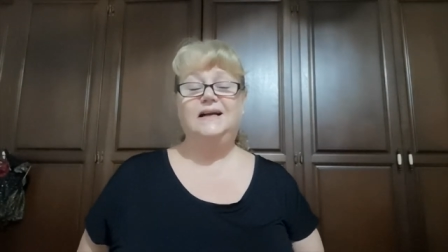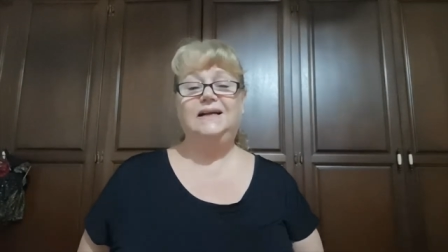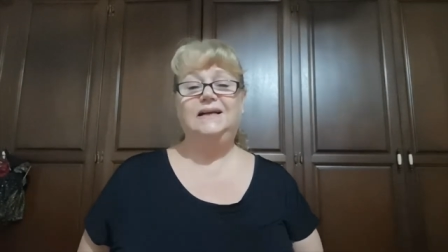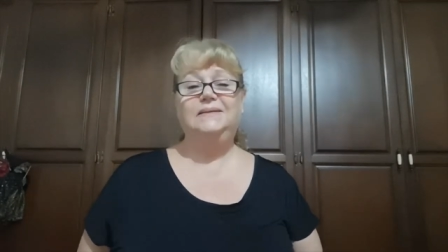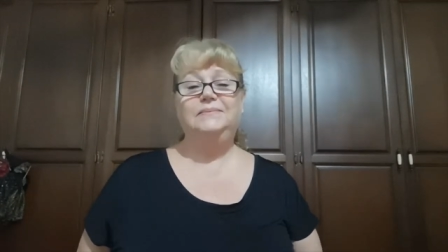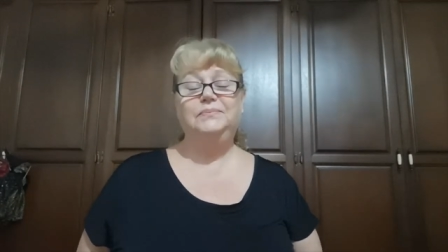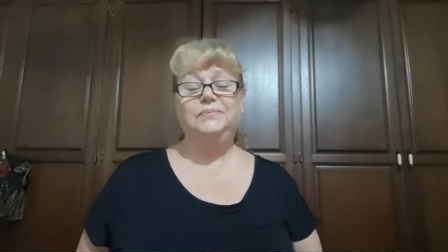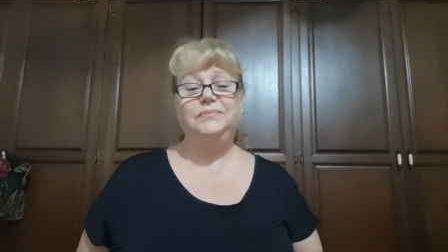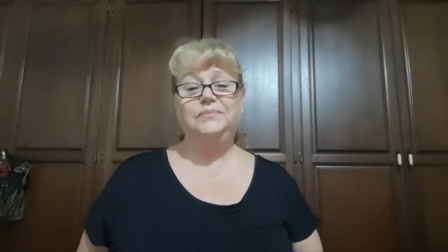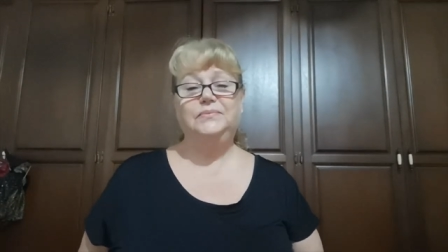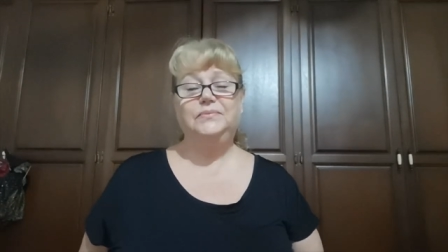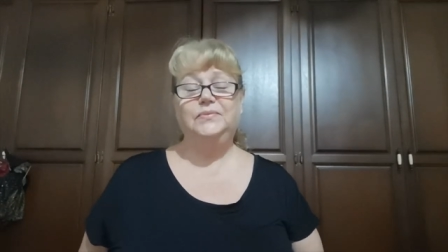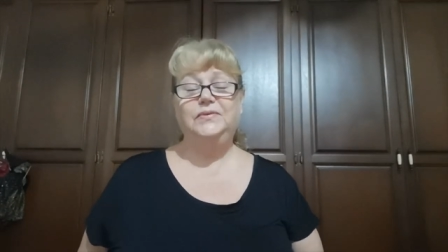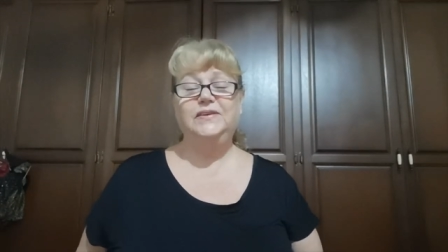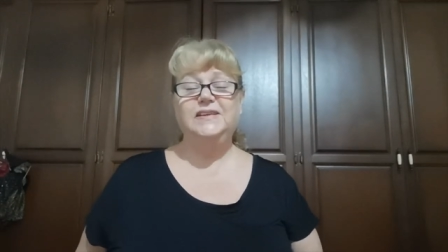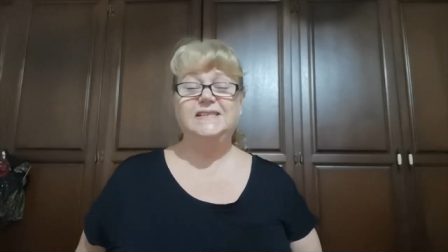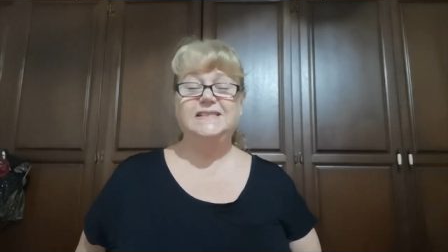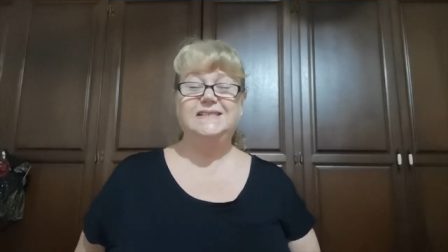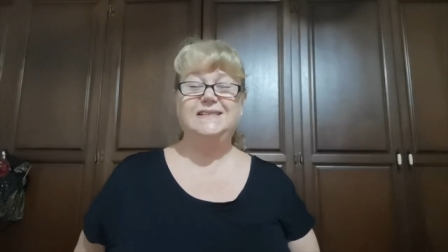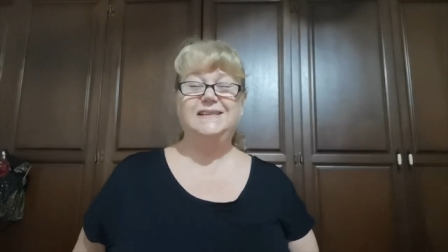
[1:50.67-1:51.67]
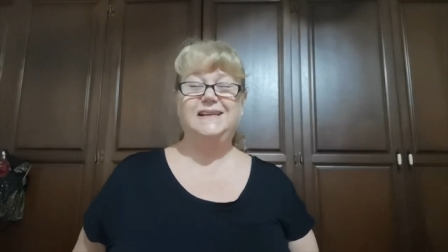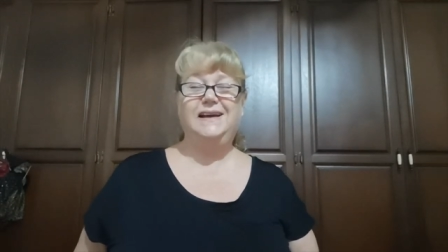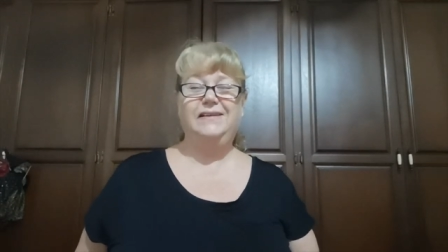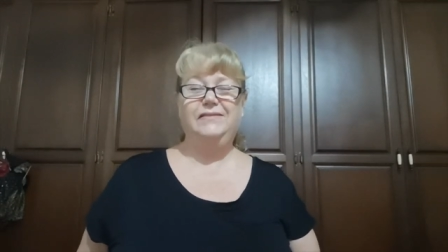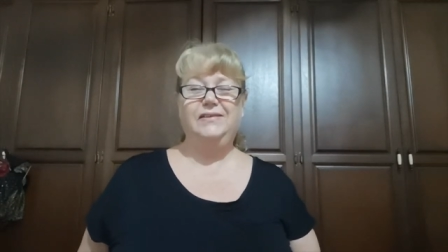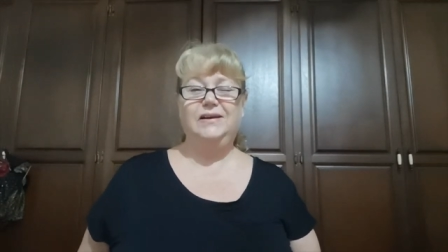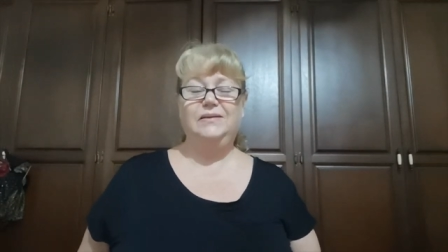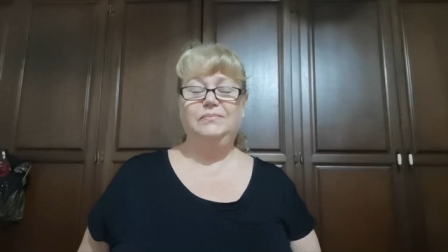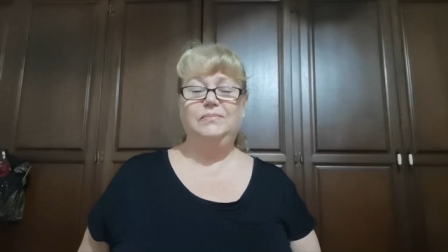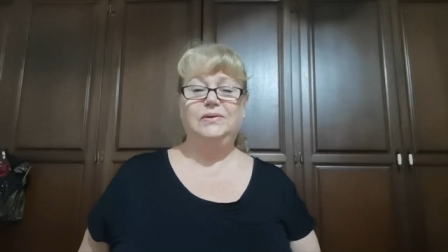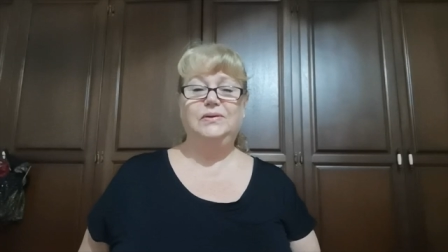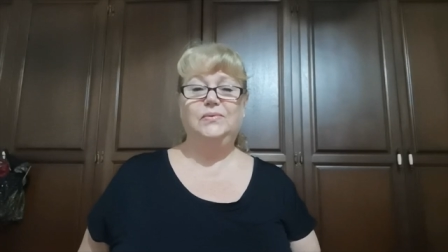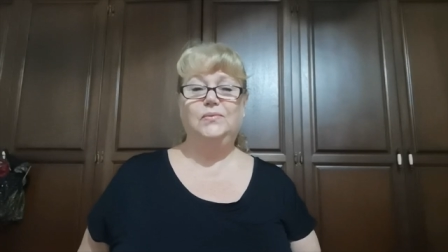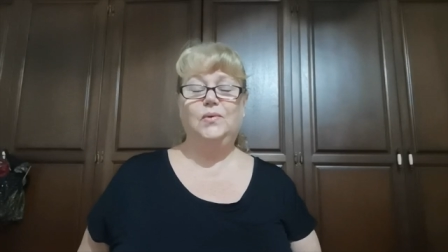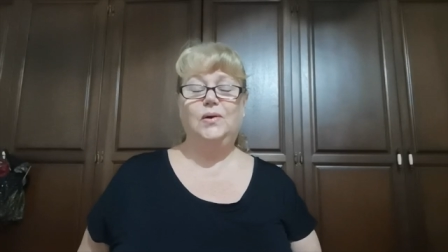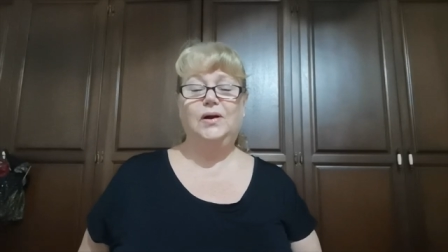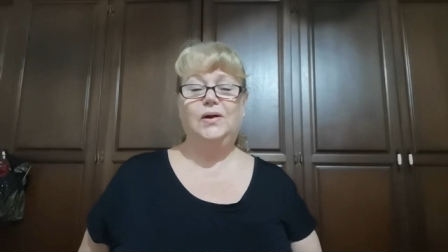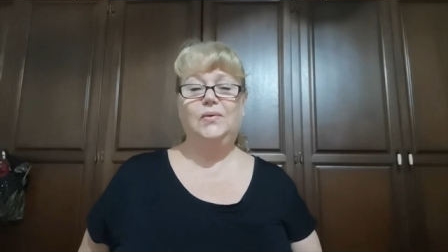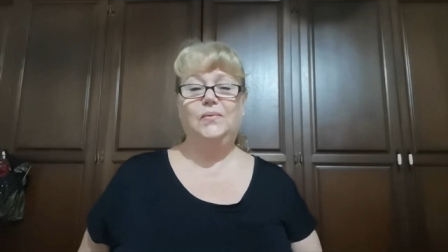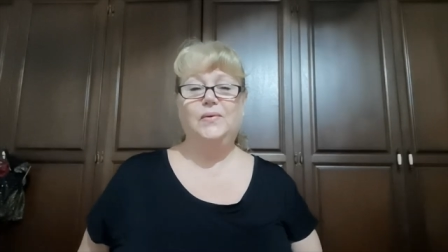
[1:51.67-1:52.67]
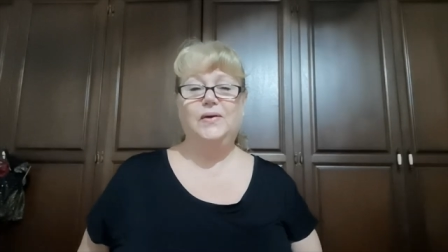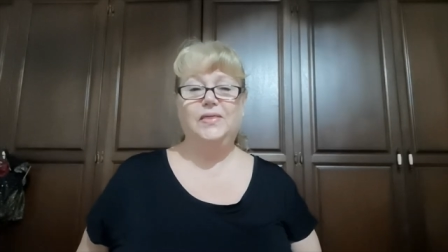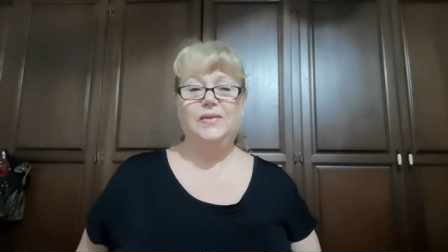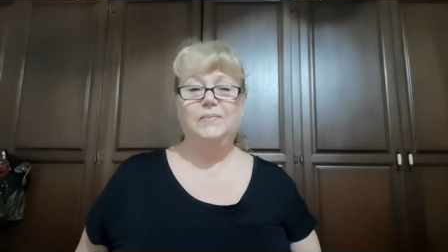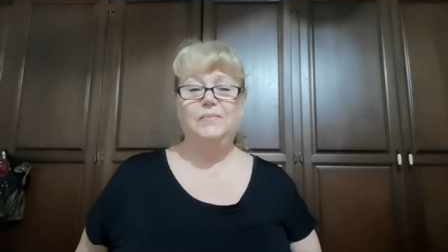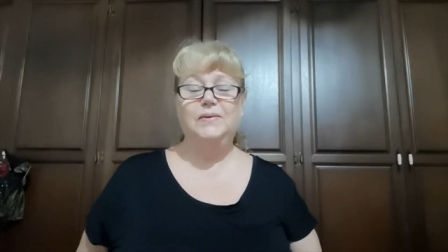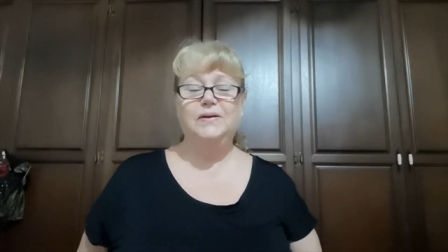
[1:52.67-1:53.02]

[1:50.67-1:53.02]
Um, we're still having a bit of wild weather,